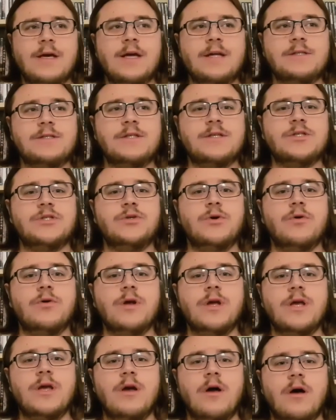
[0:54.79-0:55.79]
It's the
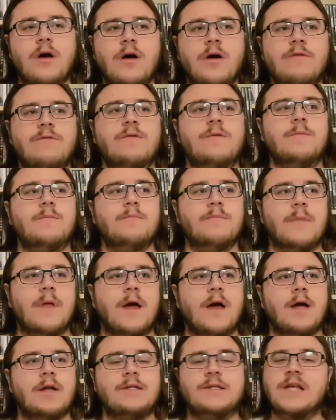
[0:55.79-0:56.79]
story of
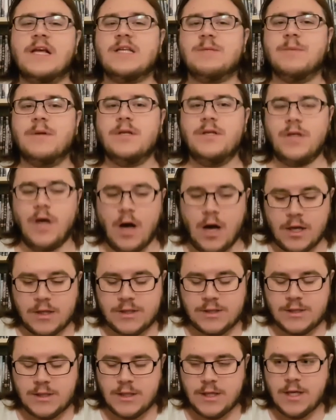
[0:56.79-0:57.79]
uh, Desmond
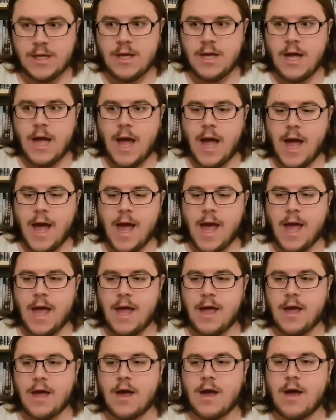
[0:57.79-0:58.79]
Doss,
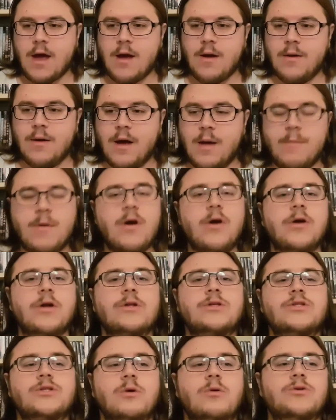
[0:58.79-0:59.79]
a uh,
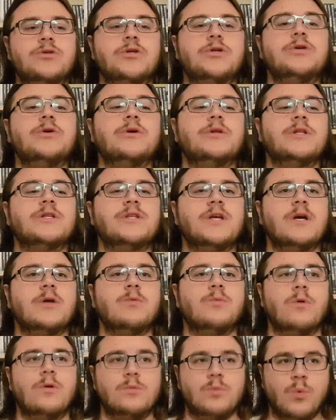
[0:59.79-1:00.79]
American soldier during the
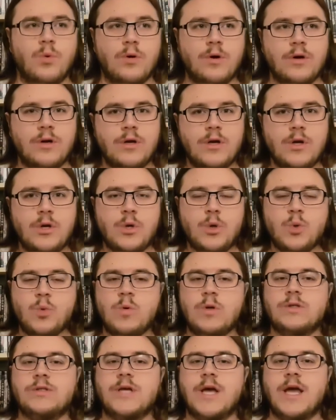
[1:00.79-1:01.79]
Second World War
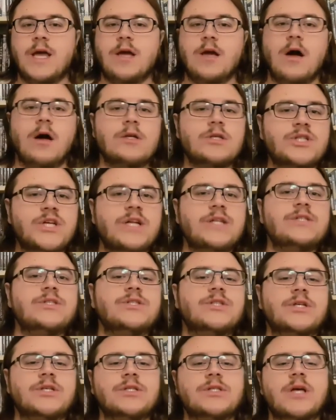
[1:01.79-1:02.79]
who was a
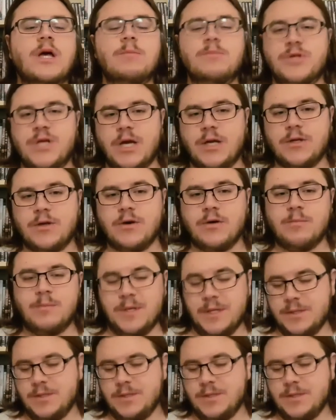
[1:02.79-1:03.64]
conscientious objector. It